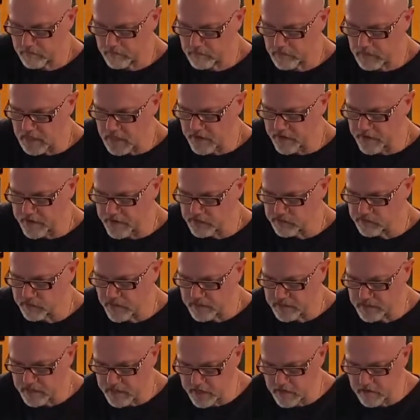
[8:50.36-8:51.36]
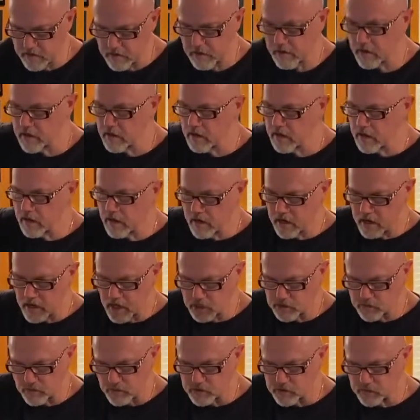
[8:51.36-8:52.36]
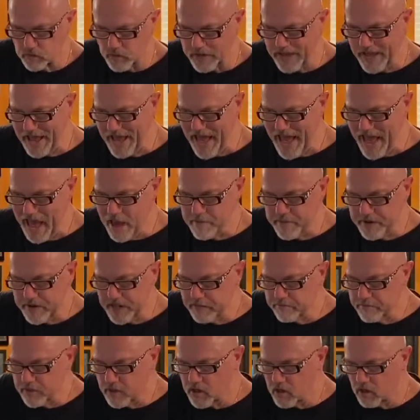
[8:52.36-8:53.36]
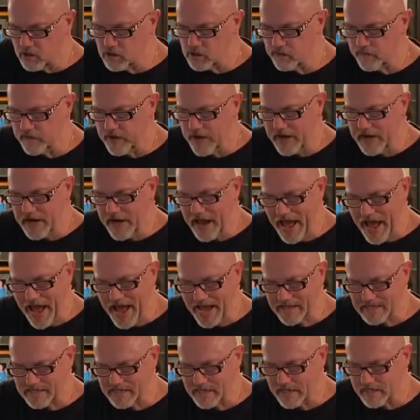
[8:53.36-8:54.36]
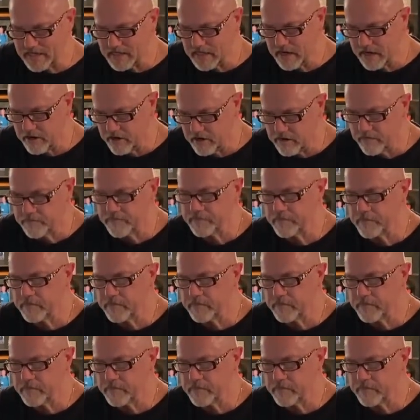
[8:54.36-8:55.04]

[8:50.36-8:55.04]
There it is right there. There's what's really happening, because you've got an accent there